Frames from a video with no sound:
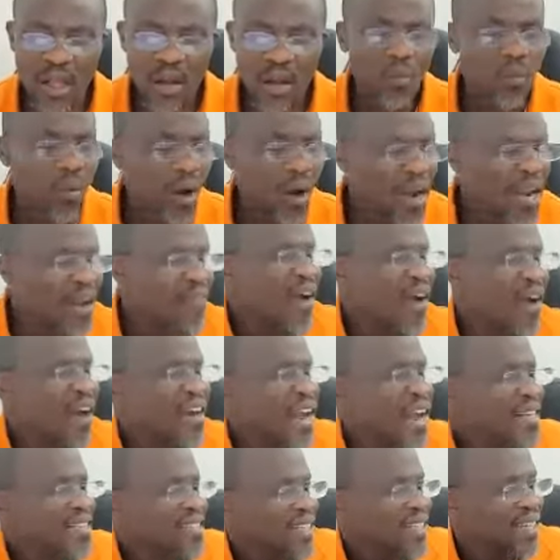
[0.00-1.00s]
Whatever
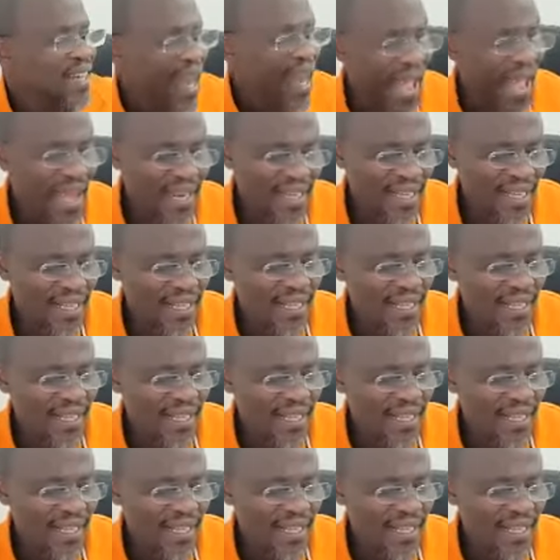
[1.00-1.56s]
there is lack,